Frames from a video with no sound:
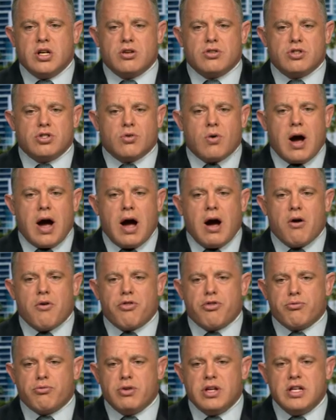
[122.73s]
a year. So
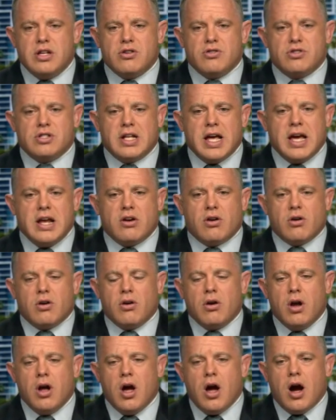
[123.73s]
how 3 years
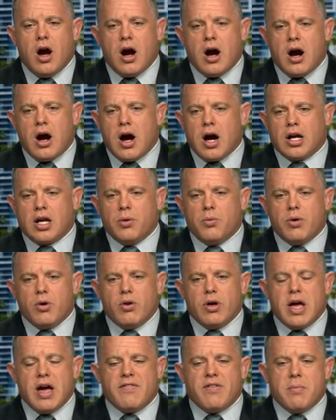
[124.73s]
later can
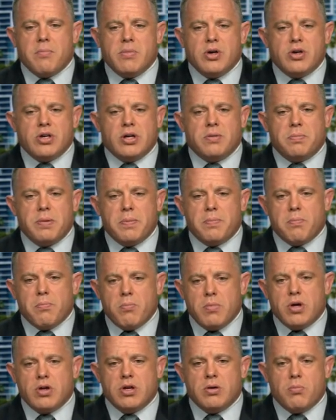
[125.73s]
we only have 1
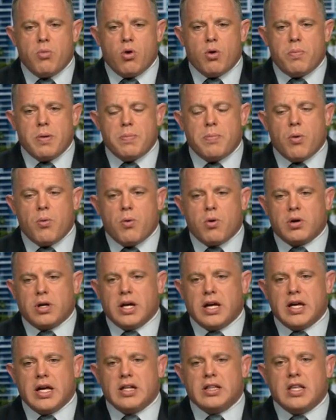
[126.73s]
million more people
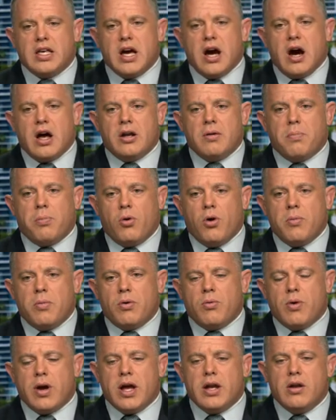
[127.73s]
working, yet the
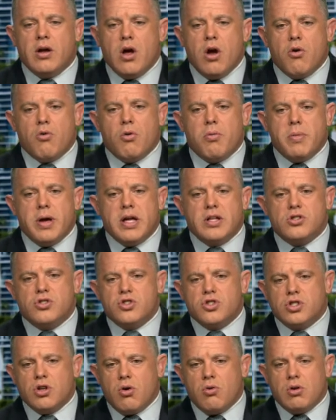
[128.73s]
unemployment rate
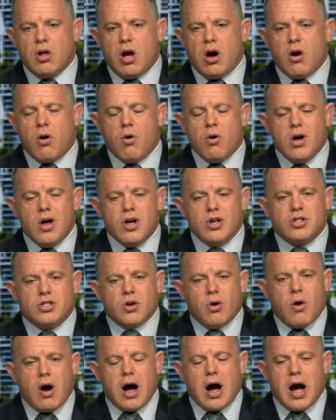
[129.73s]
remains so low?
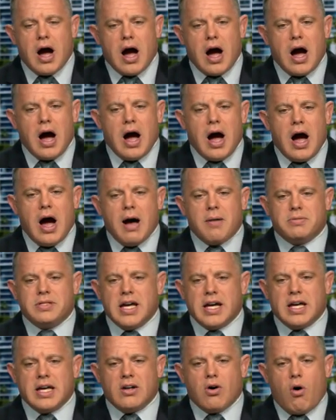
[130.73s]
So I'm
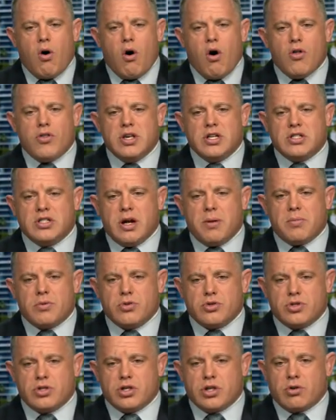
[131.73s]
taking all these
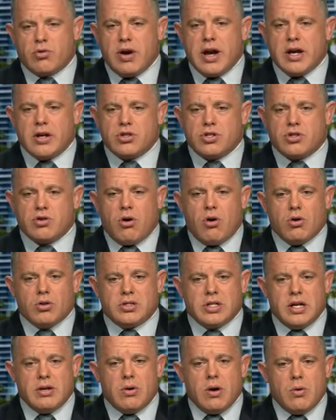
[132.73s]
numbers with a grain of
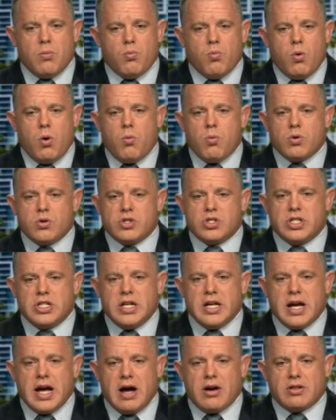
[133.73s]
salt, and what we're
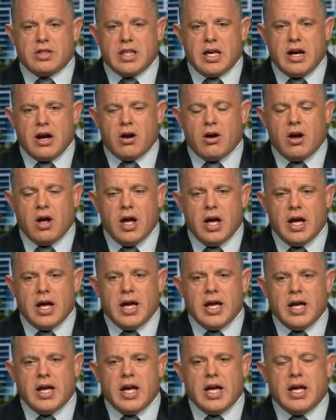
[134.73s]
seeing out there
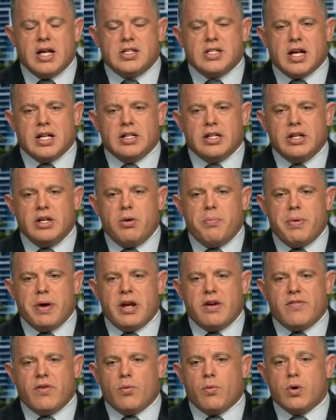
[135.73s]
is a little
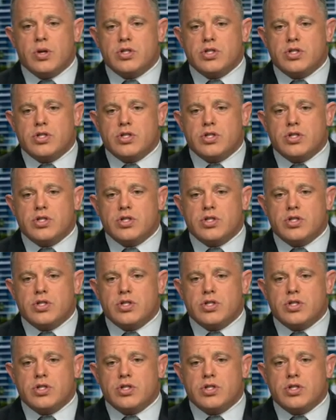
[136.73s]
bit of a